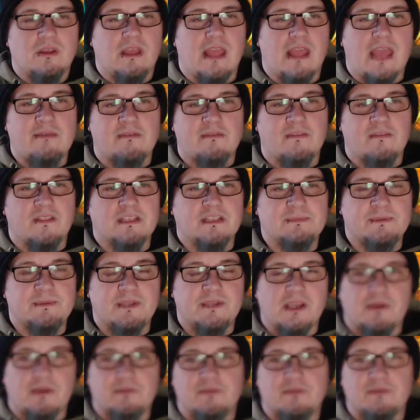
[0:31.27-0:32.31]
everything that's been
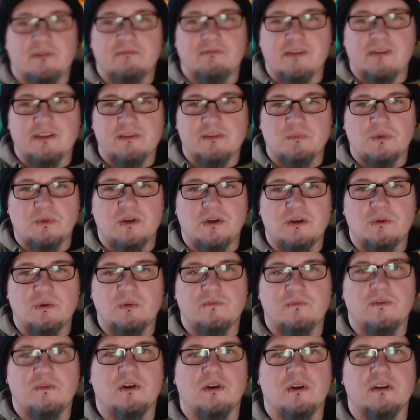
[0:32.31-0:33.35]
going on around the world
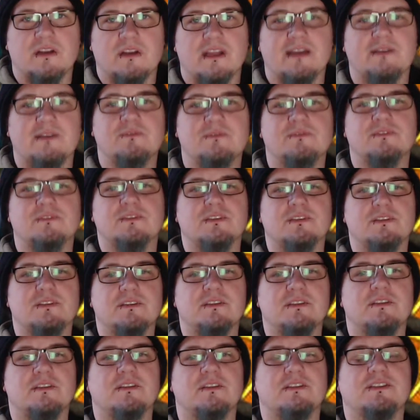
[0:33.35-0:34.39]
with lockdowns
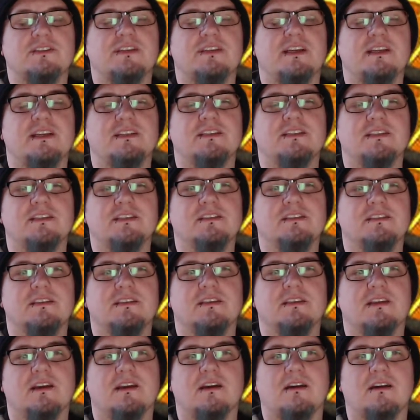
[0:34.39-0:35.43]
and the changes.
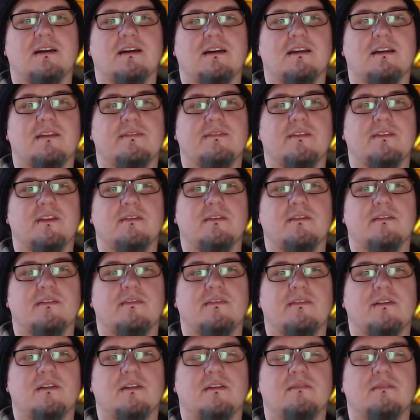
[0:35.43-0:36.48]
If
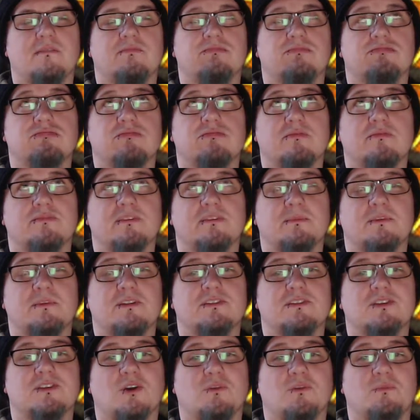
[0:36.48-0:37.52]
someone
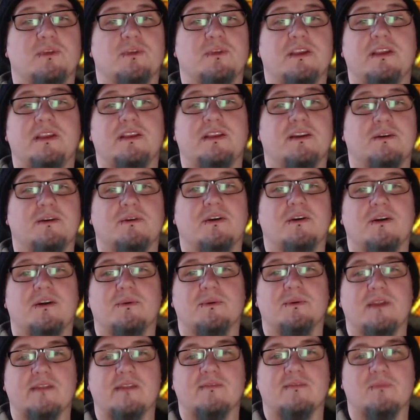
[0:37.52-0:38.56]
had told me, I would
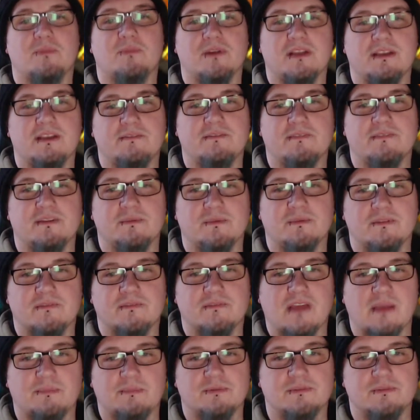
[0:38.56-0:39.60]
never believed it would have
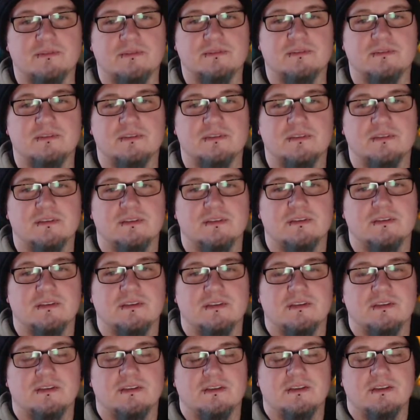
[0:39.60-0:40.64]
happened.
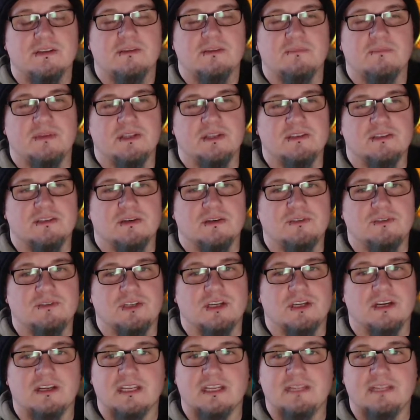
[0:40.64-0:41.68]
Being told you
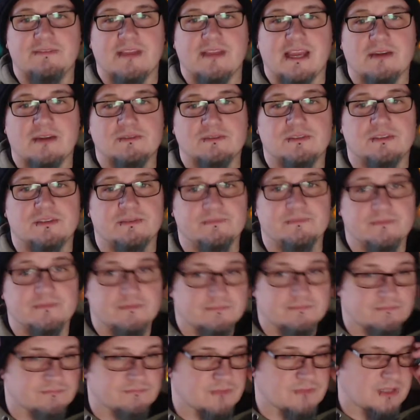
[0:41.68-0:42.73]
can't leave your house
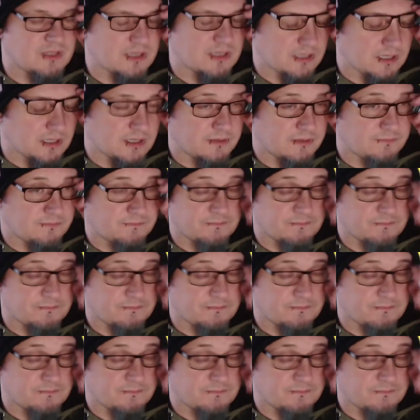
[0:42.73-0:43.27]
uh,